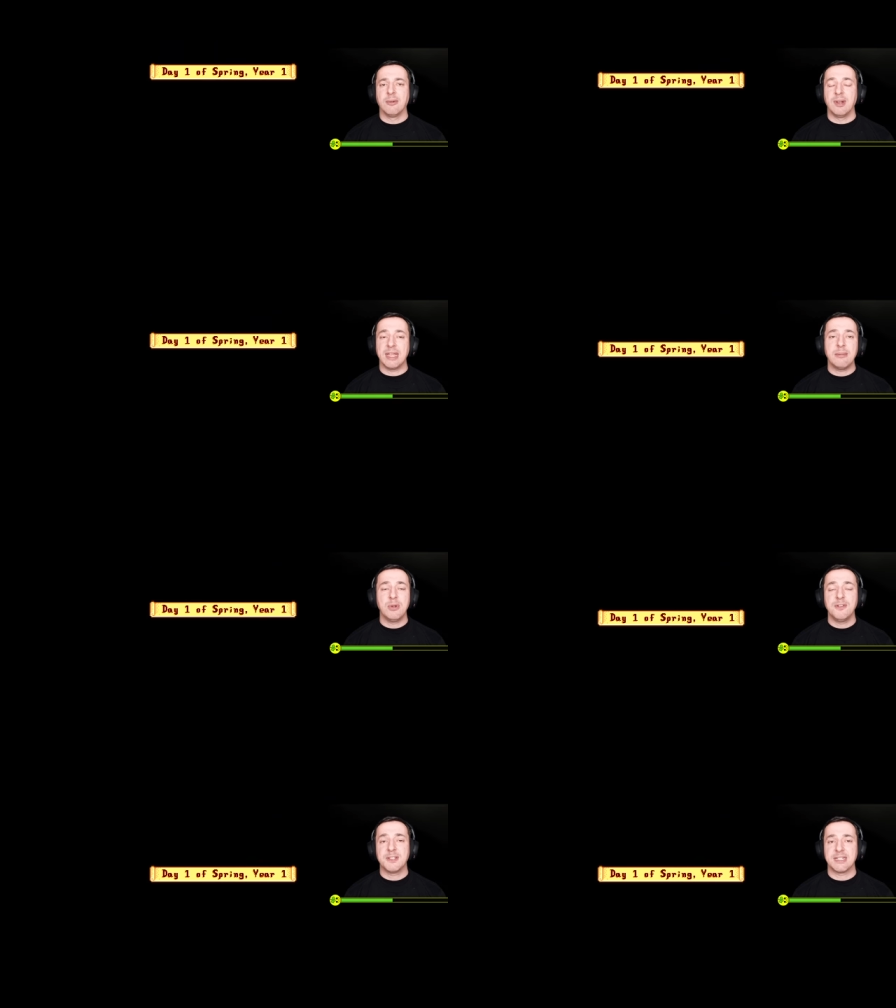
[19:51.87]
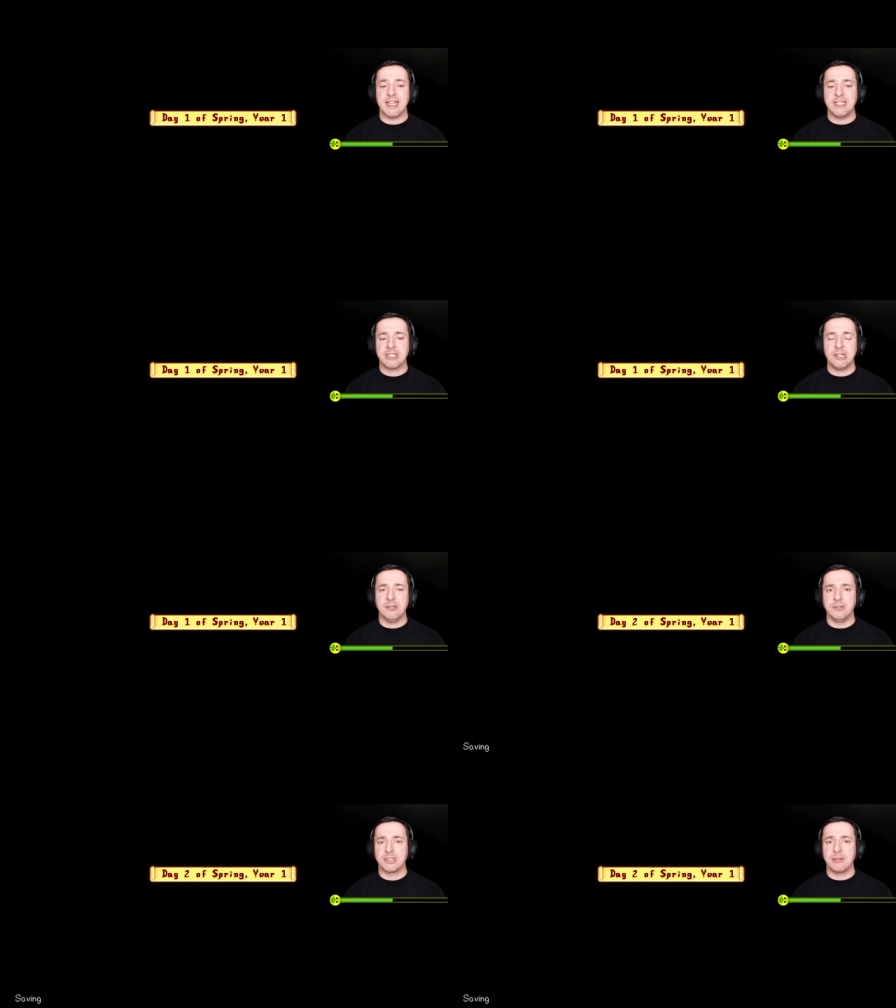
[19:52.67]
We then move to day
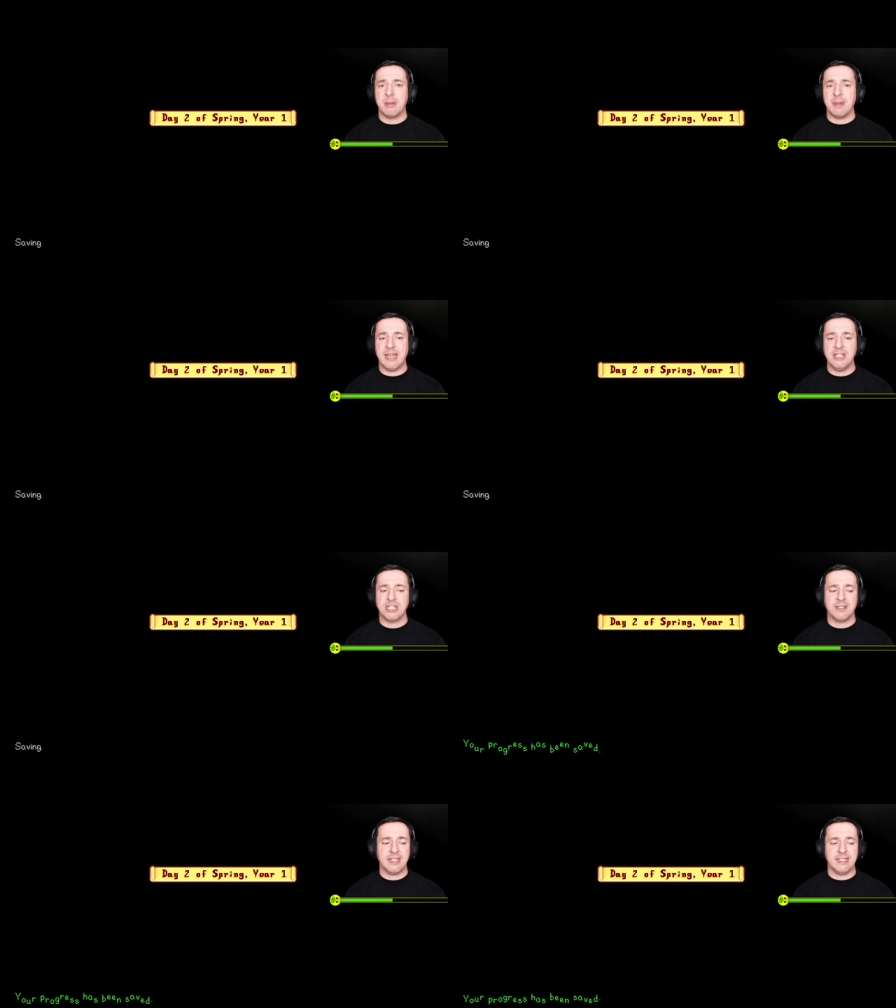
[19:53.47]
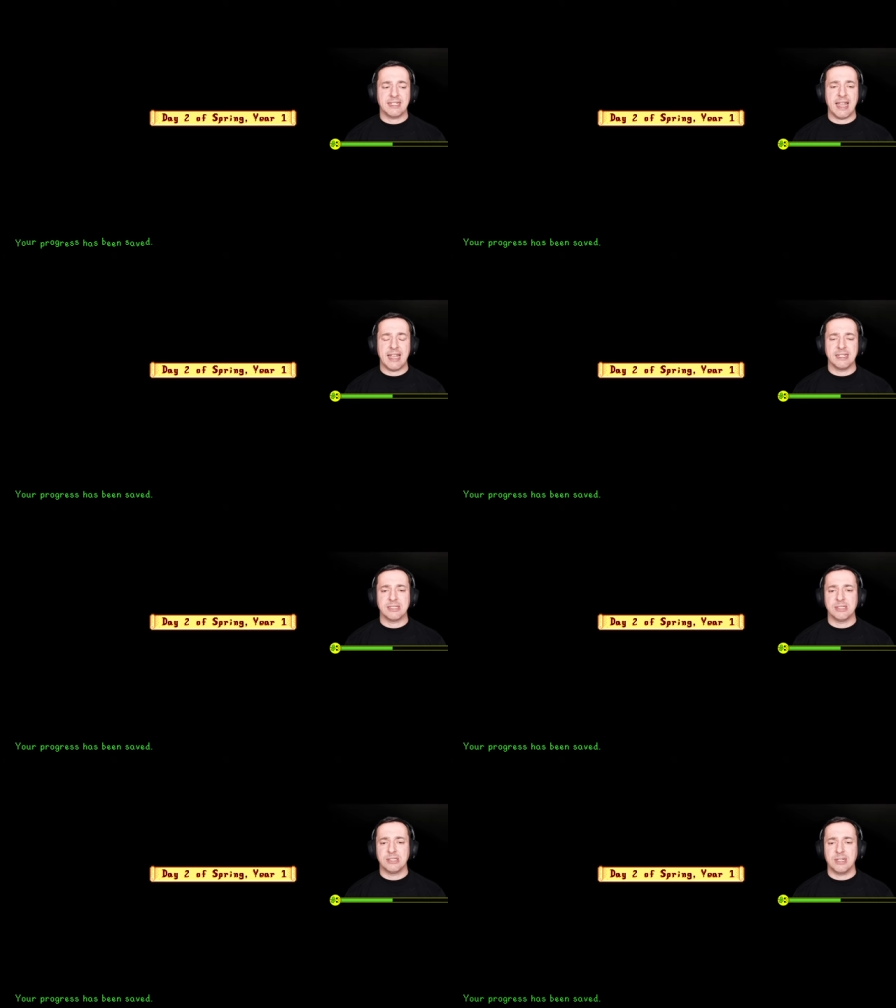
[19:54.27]
two. So remember, each of these
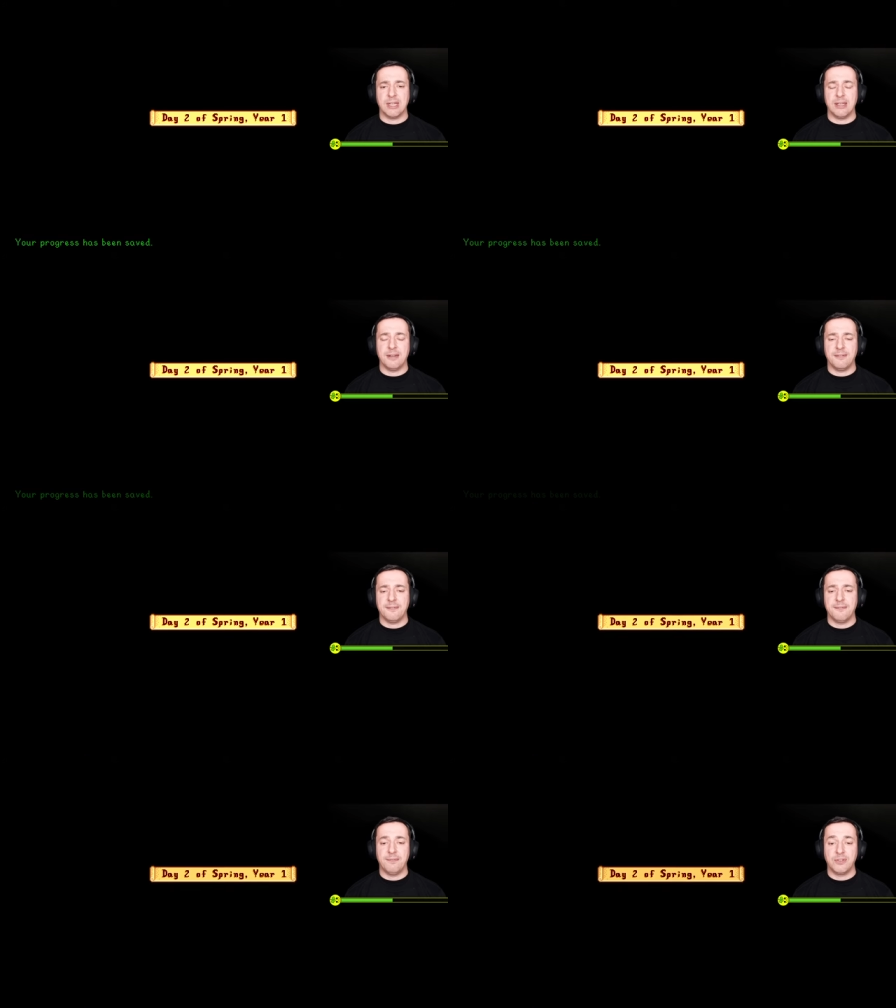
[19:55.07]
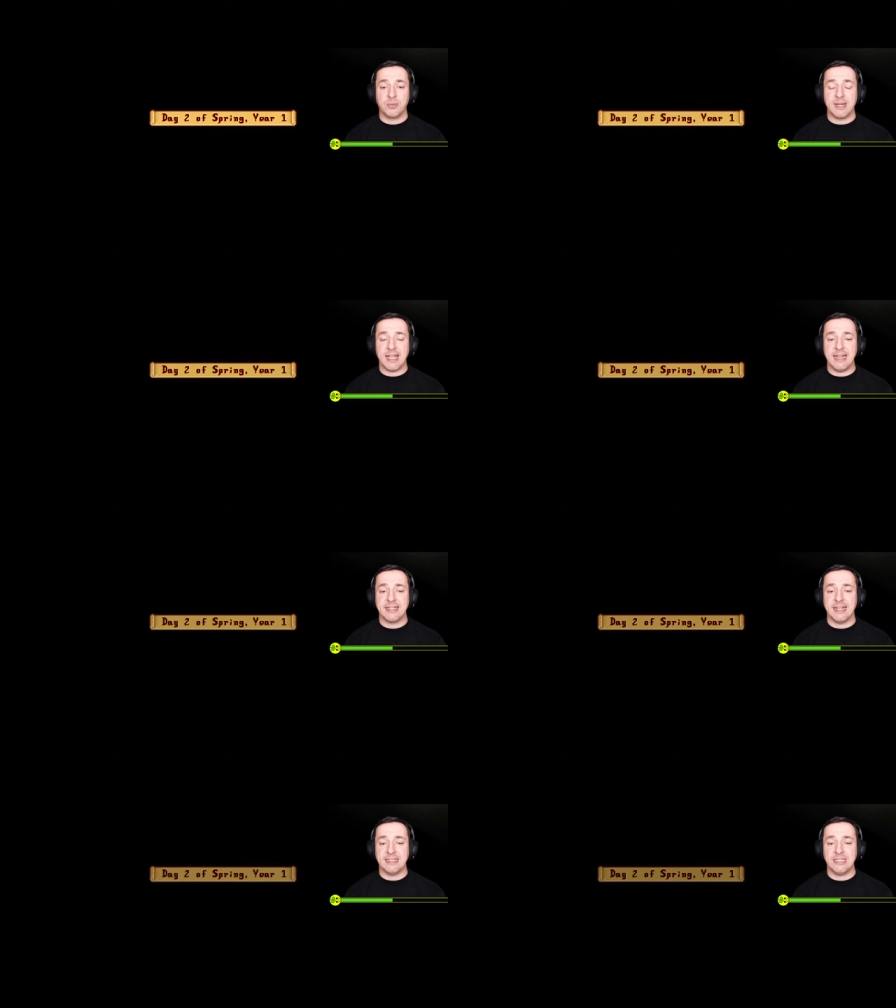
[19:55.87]
has uh,
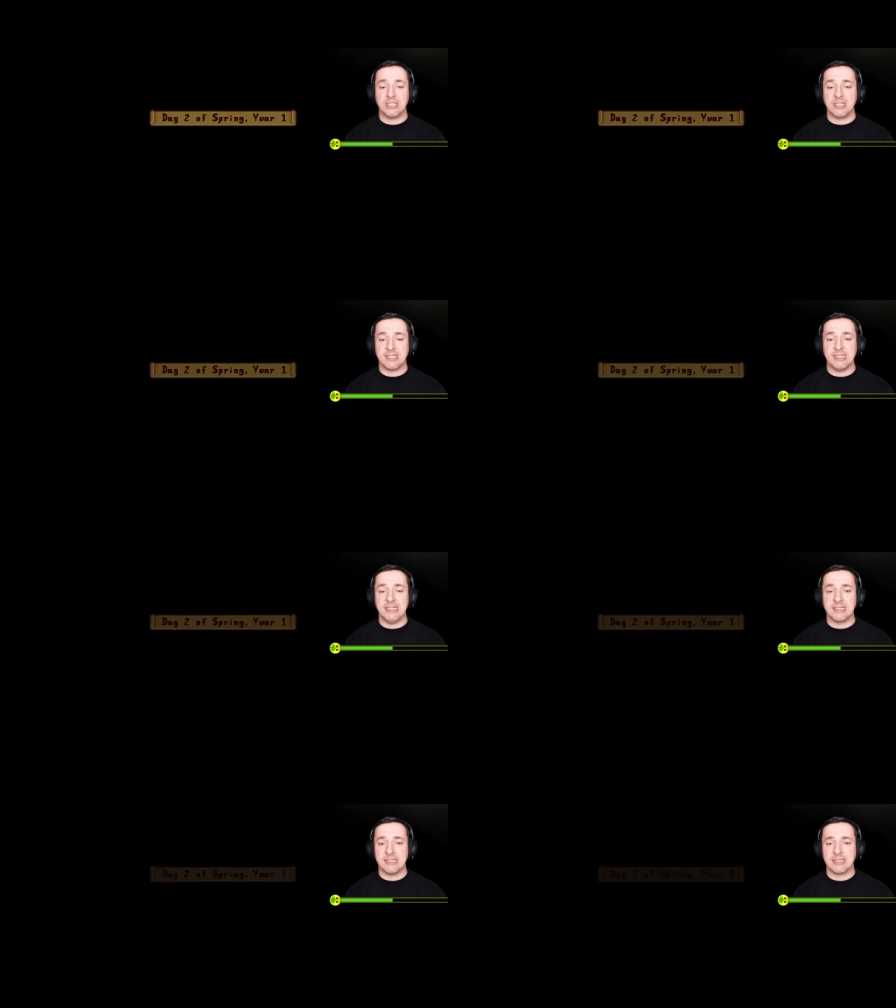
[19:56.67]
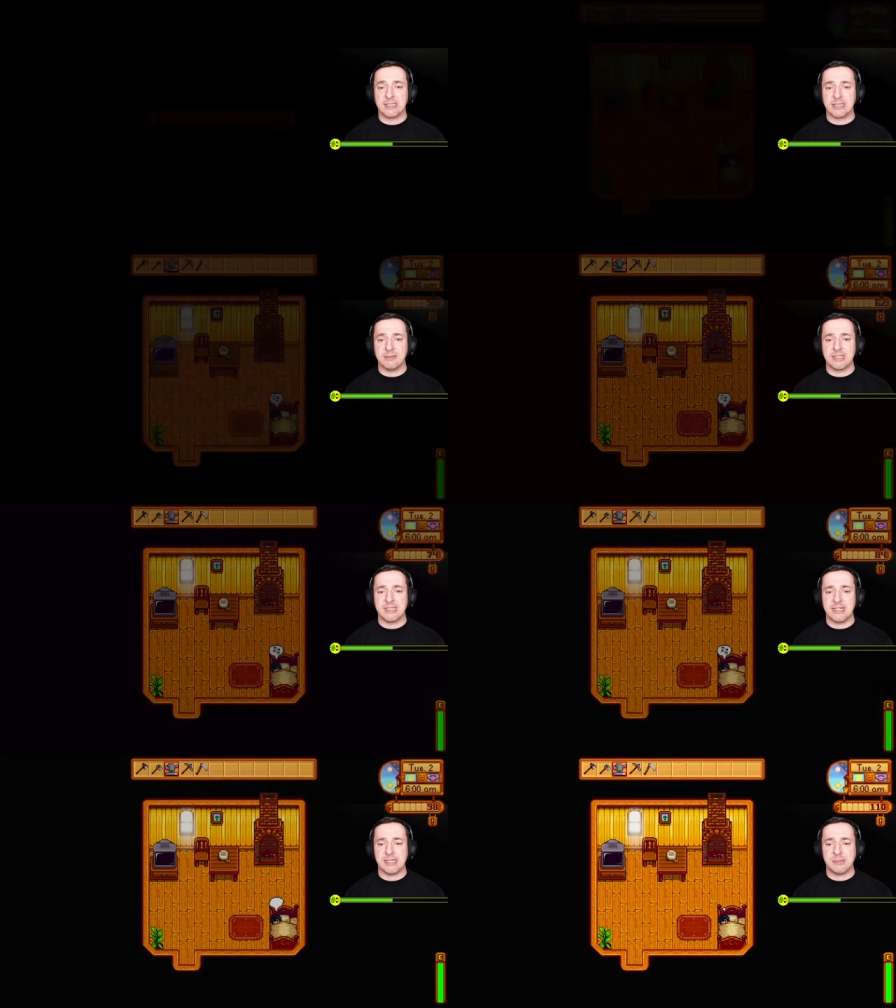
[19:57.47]
28 days, each of the seasons. So we're
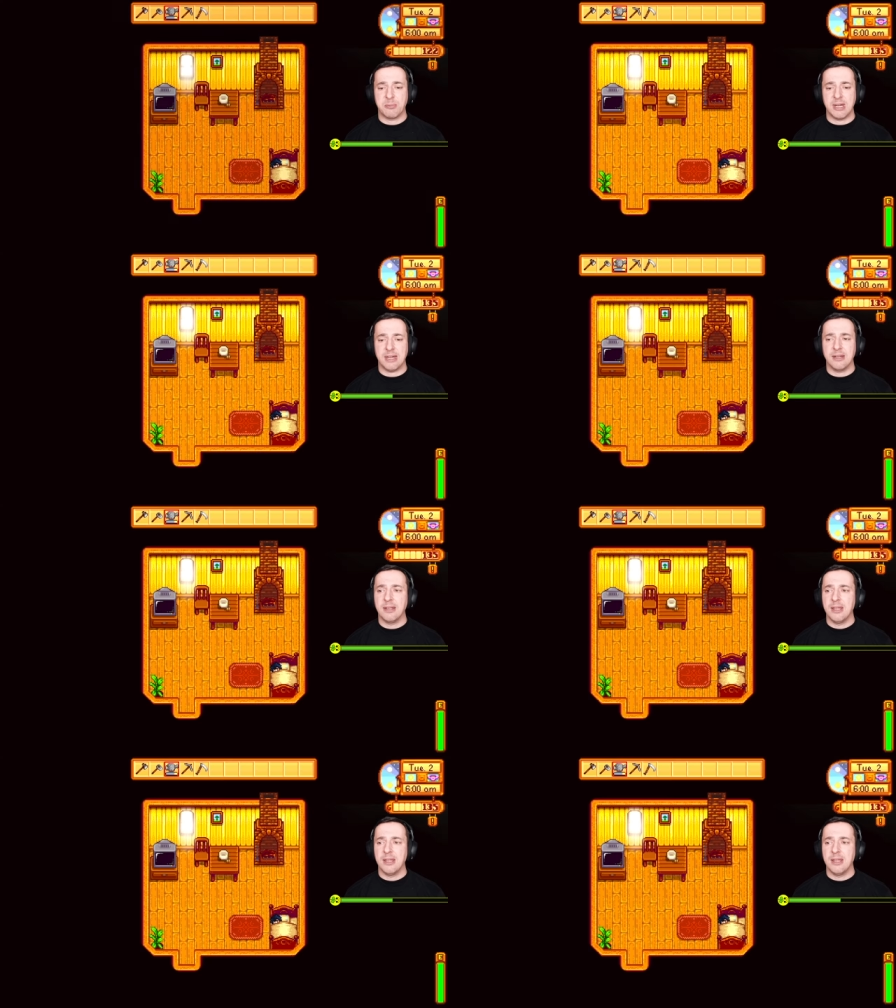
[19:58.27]
still in spring.